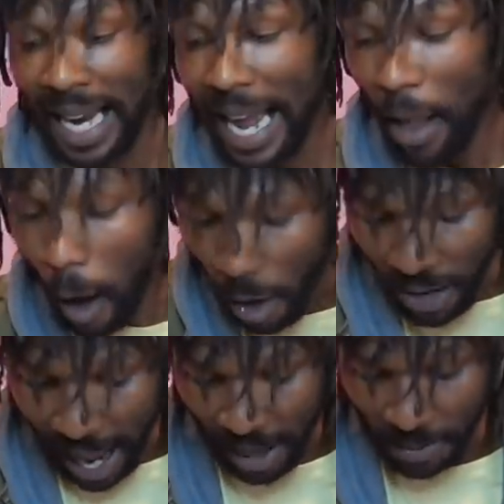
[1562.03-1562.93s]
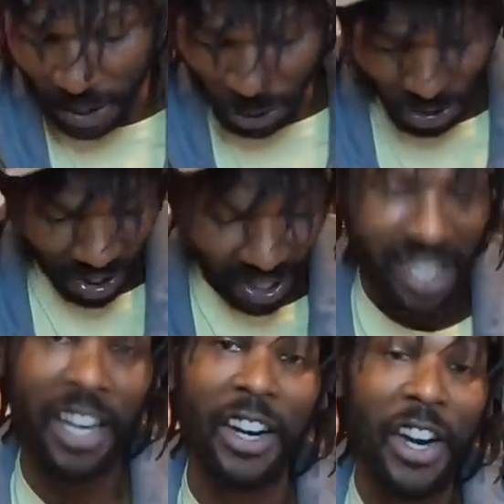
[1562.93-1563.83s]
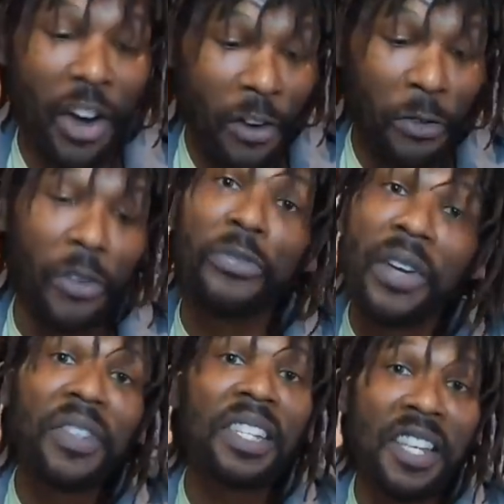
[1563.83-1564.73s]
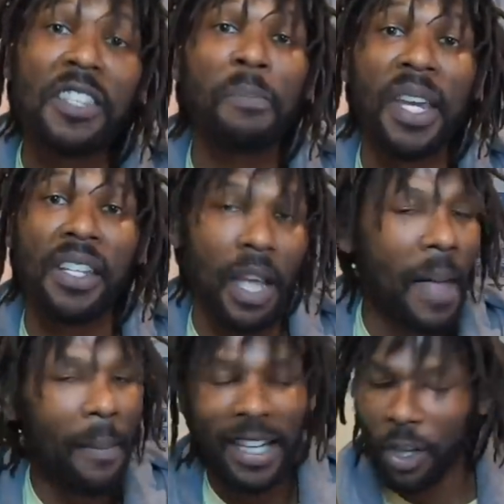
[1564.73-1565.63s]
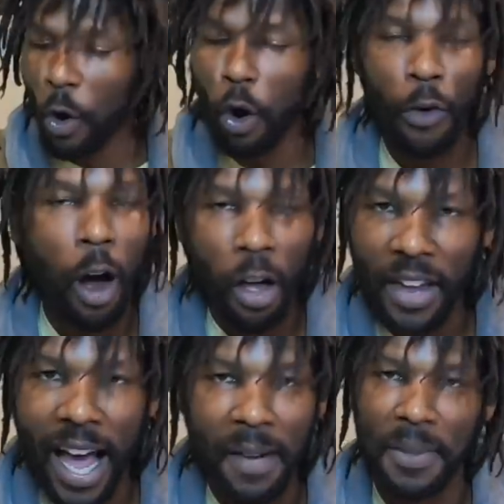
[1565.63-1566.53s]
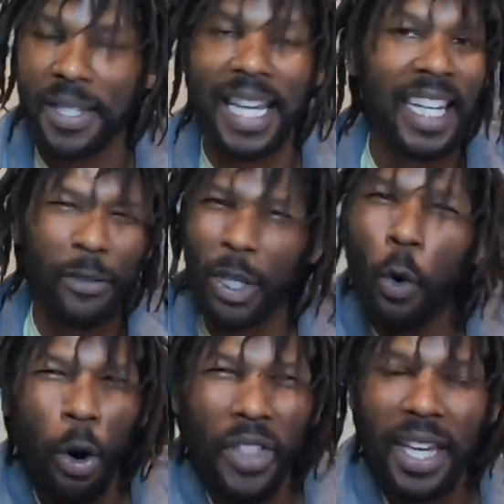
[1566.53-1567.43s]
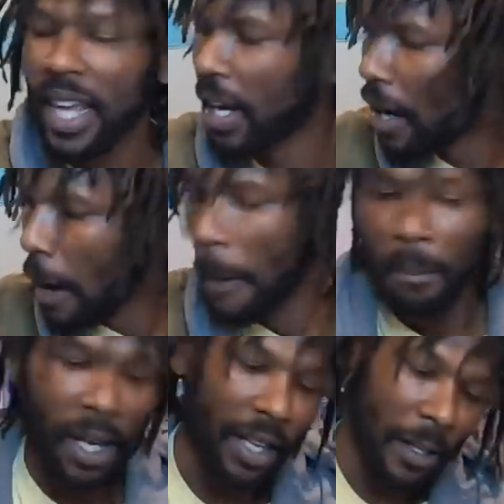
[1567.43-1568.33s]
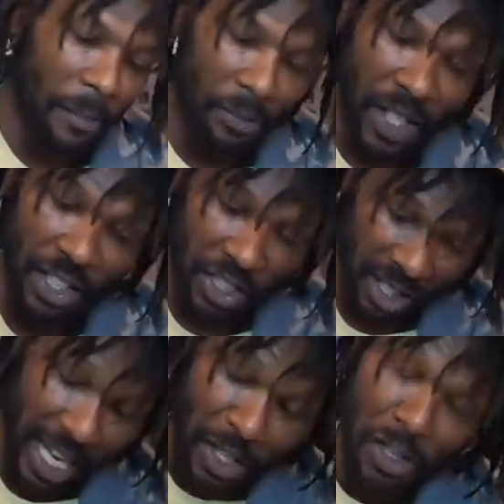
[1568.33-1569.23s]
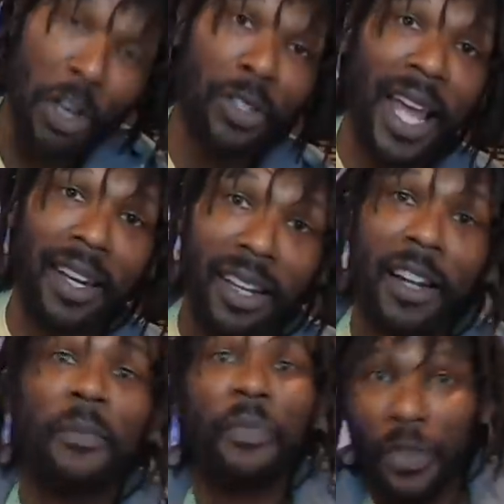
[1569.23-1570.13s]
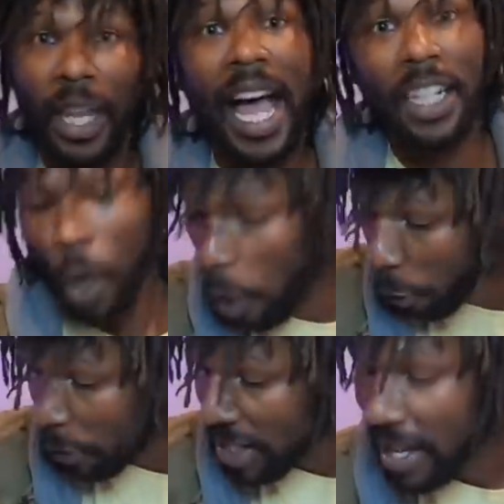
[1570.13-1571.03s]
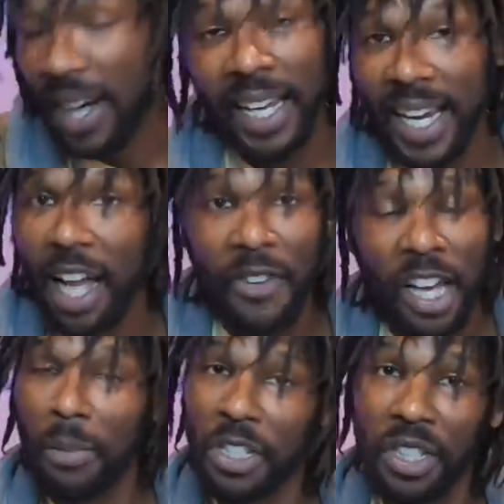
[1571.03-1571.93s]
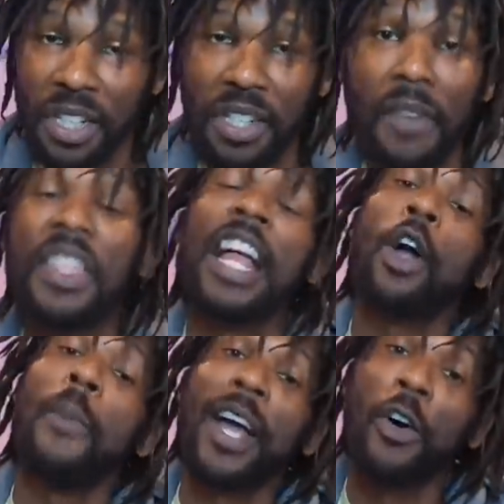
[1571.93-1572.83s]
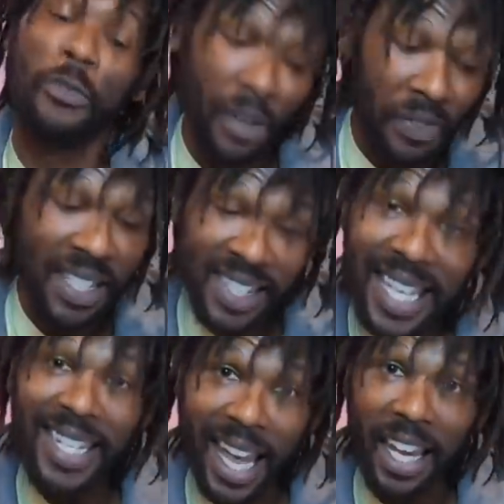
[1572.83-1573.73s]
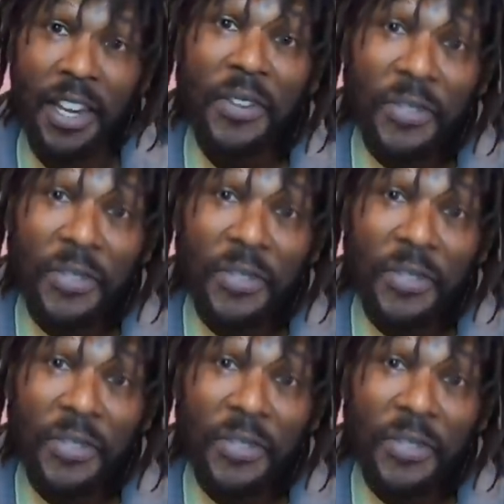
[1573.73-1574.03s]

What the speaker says: I got all the items that you see in here for 50 cents a piece. I'm not about to go over all the items because I didn't record that day, but it's just letting you know, like, I go on the restock day and I found a bunch of good stuff. Then I go back on 50 cent day,